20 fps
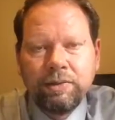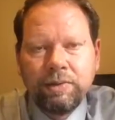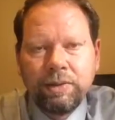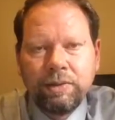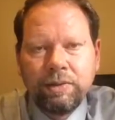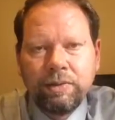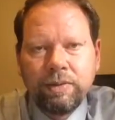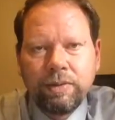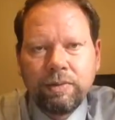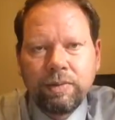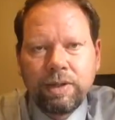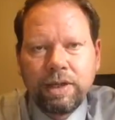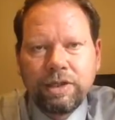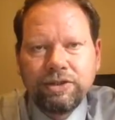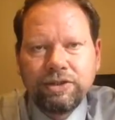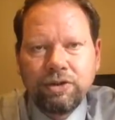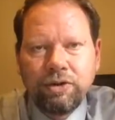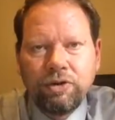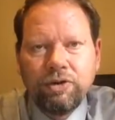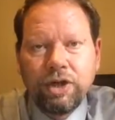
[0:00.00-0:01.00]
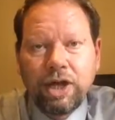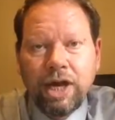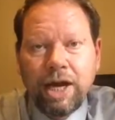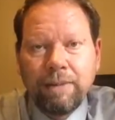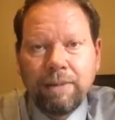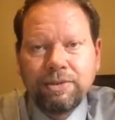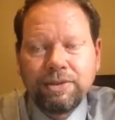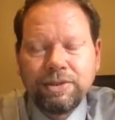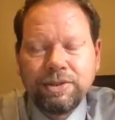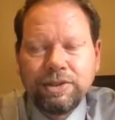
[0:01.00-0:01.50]
When I showed her the
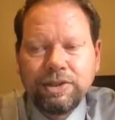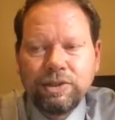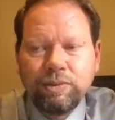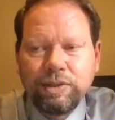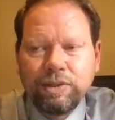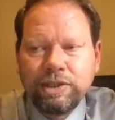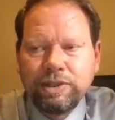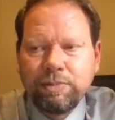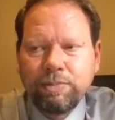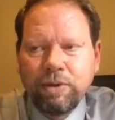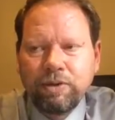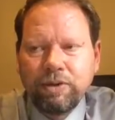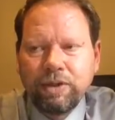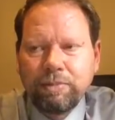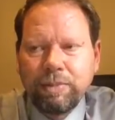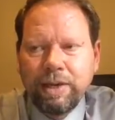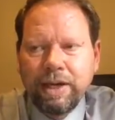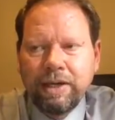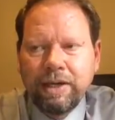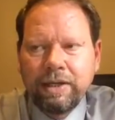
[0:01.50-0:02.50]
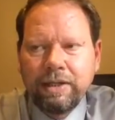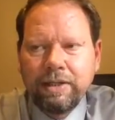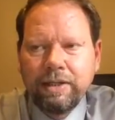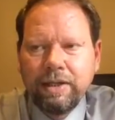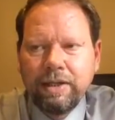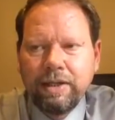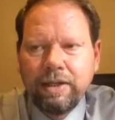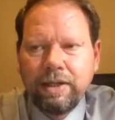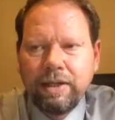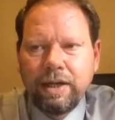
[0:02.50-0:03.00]
options and we spoke about it,
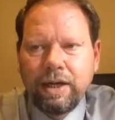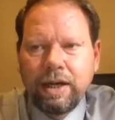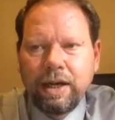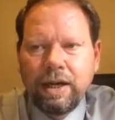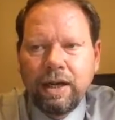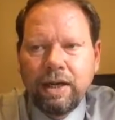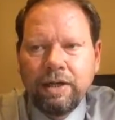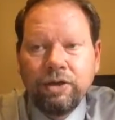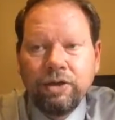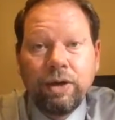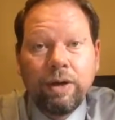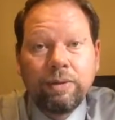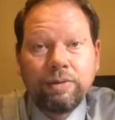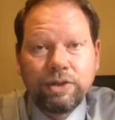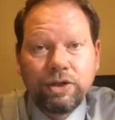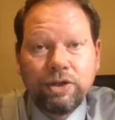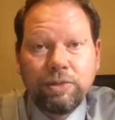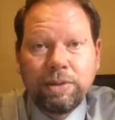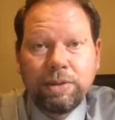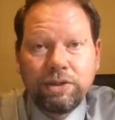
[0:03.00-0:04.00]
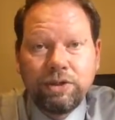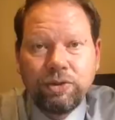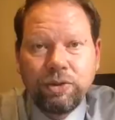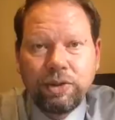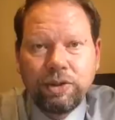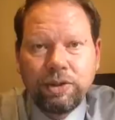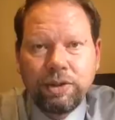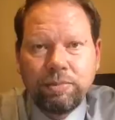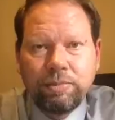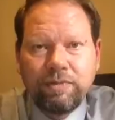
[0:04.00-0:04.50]
I knew I was going to be
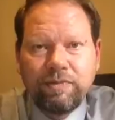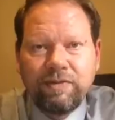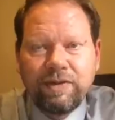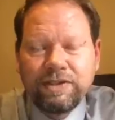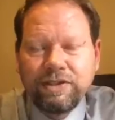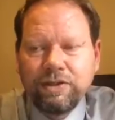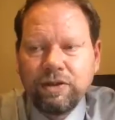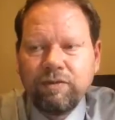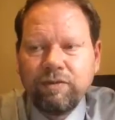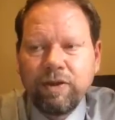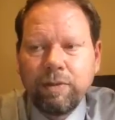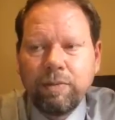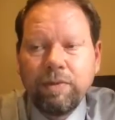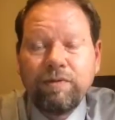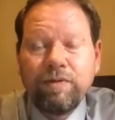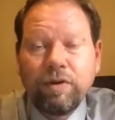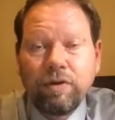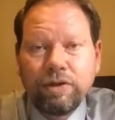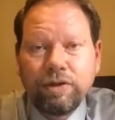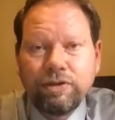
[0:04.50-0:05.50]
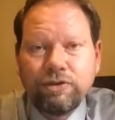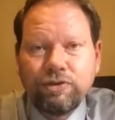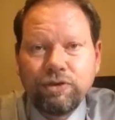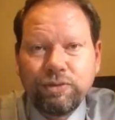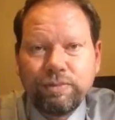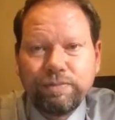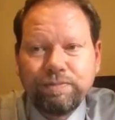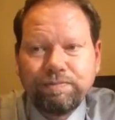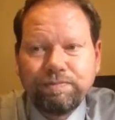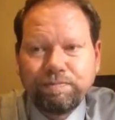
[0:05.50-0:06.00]
doing the professional development focus group.